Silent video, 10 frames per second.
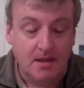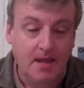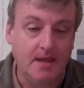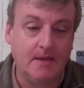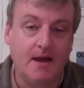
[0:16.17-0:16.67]

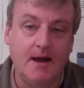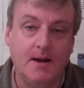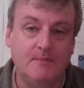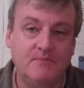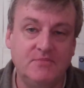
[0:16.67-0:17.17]
Hey,
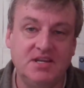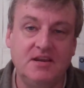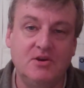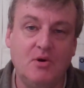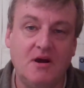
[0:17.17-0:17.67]
we did
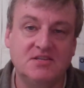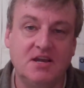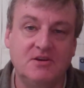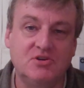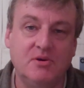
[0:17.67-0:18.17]
it in cross
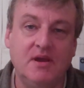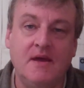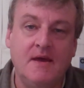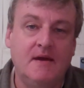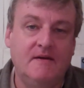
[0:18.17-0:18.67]
country.
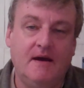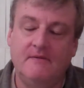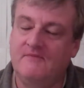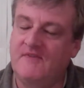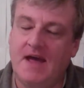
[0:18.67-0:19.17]

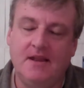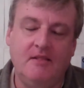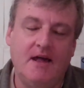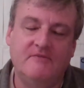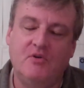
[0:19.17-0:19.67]
I've gotten a
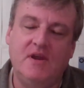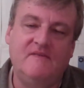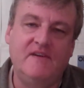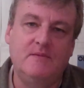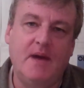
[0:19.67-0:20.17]
lot of
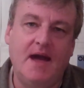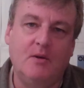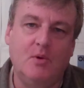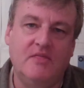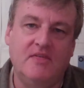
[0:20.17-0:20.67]
great
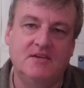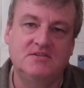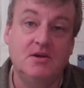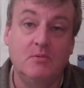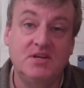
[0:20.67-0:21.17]
feedback with this,
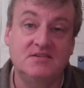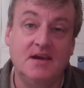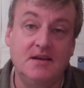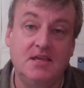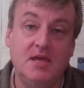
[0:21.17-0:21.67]
so we
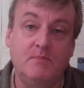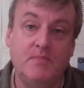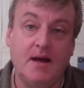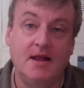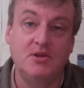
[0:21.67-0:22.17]
decided to keep
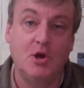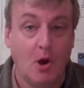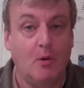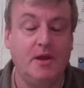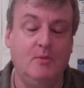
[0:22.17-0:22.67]
on
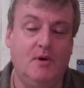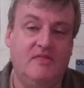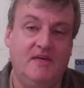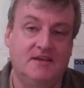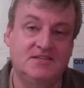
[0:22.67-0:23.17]
going
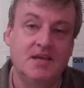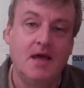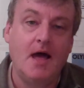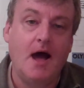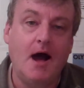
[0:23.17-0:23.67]
with this.
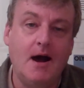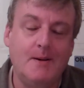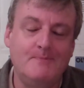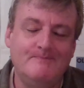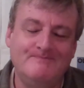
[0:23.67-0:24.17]
A